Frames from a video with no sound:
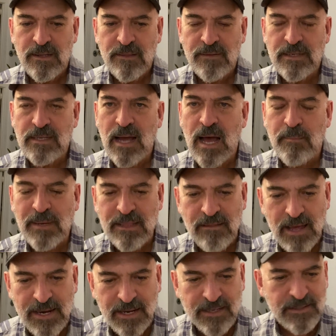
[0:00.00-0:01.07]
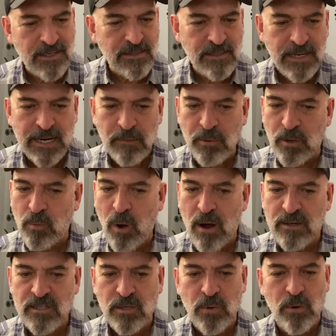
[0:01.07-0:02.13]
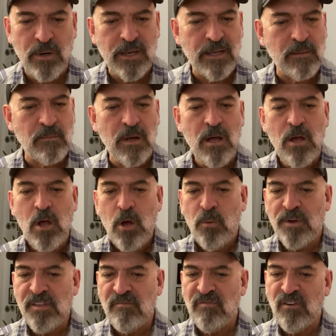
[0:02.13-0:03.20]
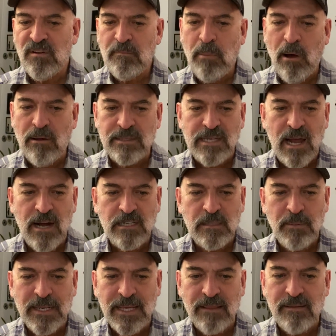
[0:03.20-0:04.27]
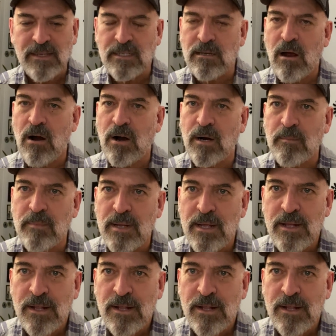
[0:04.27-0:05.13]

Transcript: Then Tommy Lennox, his neighbor, walks toward him with a football tucked beneath his arm,